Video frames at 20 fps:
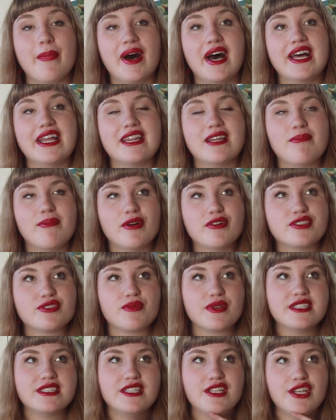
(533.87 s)
But the
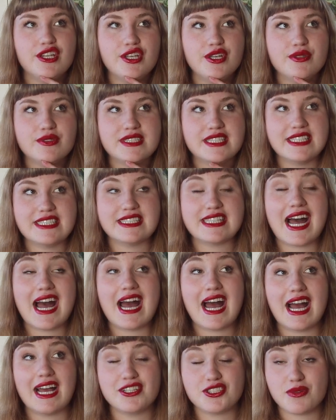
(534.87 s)
most recent news is
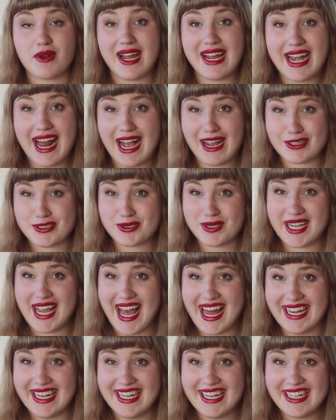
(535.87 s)
that I tried
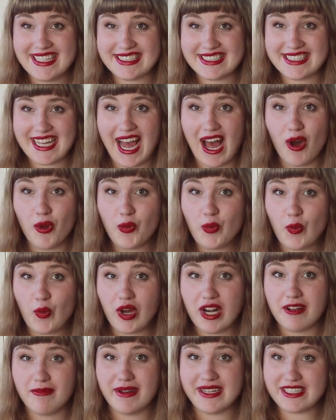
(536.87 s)
actually editing down
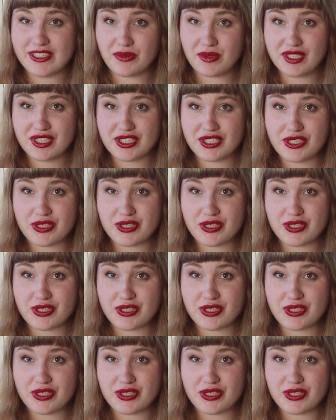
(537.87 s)
one of my Twitch